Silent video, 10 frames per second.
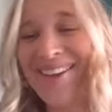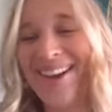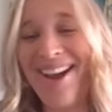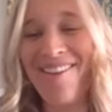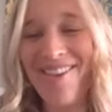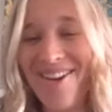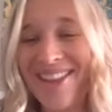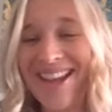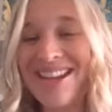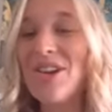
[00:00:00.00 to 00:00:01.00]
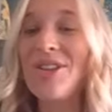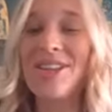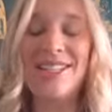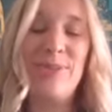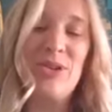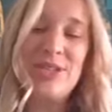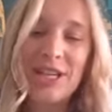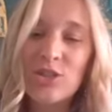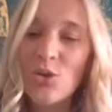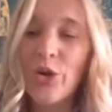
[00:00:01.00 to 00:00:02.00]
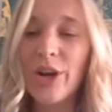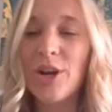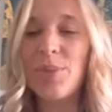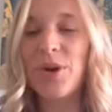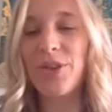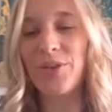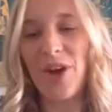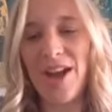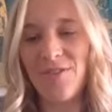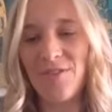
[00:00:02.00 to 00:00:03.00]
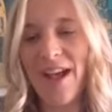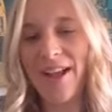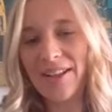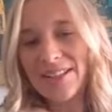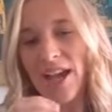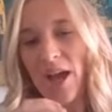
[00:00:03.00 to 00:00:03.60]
Okay, I know they know this because they're drawing upon the right facts,